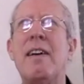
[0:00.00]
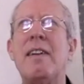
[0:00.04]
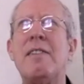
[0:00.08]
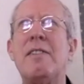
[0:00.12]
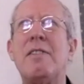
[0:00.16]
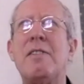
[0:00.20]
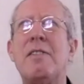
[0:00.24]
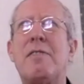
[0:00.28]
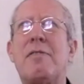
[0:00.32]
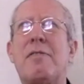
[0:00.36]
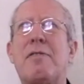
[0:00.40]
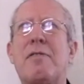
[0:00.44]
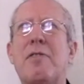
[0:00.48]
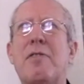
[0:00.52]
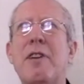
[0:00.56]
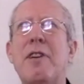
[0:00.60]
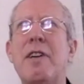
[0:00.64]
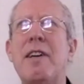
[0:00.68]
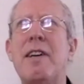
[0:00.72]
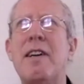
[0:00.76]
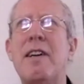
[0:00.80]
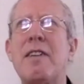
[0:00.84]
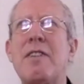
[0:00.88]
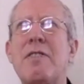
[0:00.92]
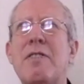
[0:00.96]
to
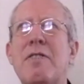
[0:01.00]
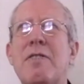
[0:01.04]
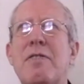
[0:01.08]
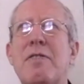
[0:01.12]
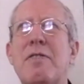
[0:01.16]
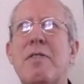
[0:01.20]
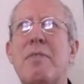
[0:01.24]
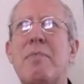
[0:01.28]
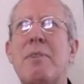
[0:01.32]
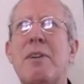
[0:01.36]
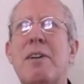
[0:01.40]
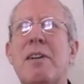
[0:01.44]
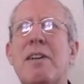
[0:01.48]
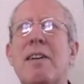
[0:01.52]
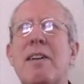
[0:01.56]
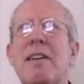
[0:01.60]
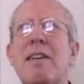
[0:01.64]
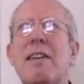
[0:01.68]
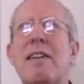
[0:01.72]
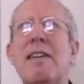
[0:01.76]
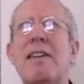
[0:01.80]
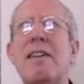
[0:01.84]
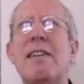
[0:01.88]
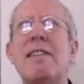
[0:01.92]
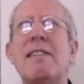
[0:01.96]
free us from a
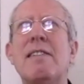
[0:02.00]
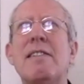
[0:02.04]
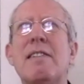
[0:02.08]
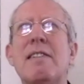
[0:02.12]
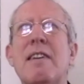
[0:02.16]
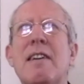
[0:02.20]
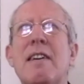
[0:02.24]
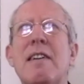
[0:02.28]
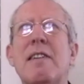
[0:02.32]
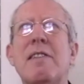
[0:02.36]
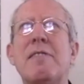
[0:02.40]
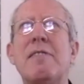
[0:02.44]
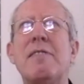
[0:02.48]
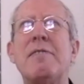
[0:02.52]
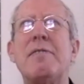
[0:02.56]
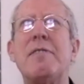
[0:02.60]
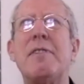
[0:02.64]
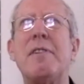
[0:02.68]
kind of